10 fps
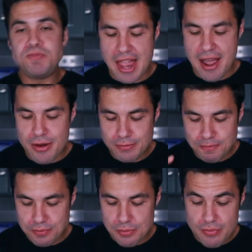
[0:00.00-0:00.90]
Now,
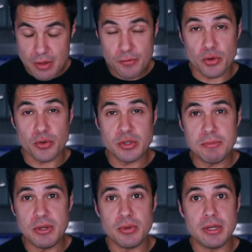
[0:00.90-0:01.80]
for
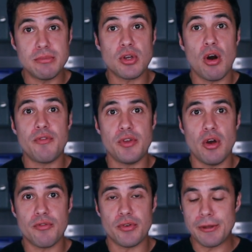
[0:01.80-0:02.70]
Krispy Kreme's coffee
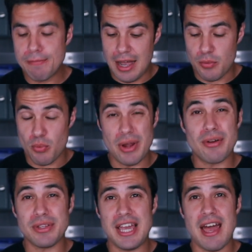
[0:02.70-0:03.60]
offering. I
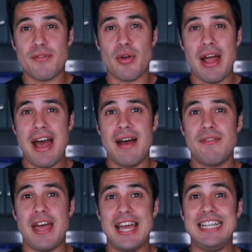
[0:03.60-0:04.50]
rarely ever
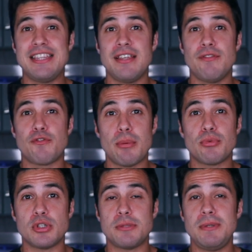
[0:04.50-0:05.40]
have anything from
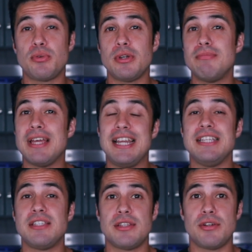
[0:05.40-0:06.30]
Krispy Kreme that
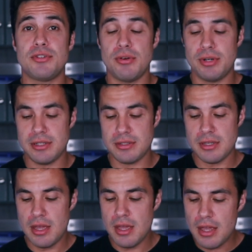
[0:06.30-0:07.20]
isn't their donuts.
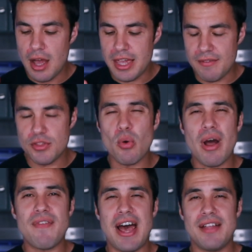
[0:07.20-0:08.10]
Even though
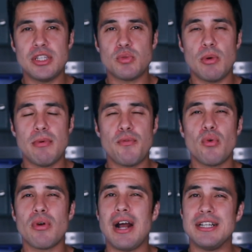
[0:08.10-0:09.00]
I've had this one
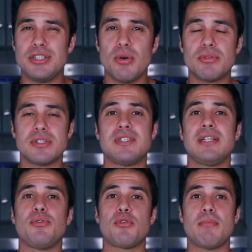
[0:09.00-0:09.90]
before, I don't
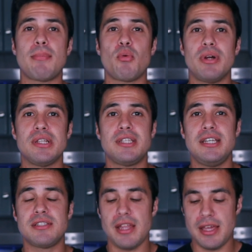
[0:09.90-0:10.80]
distinctly remember what it
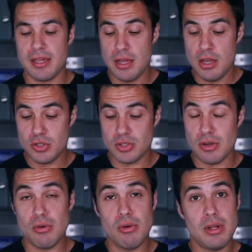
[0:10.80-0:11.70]
tastes like.
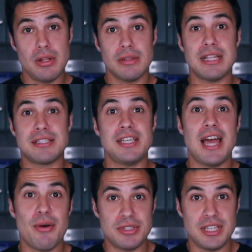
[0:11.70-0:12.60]
So let's see
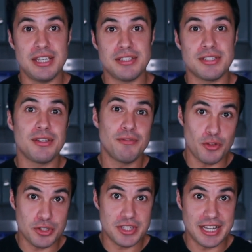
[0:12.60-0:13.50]
how it tastes for
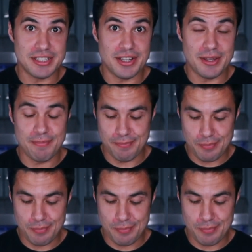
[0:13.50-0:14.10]
the second time.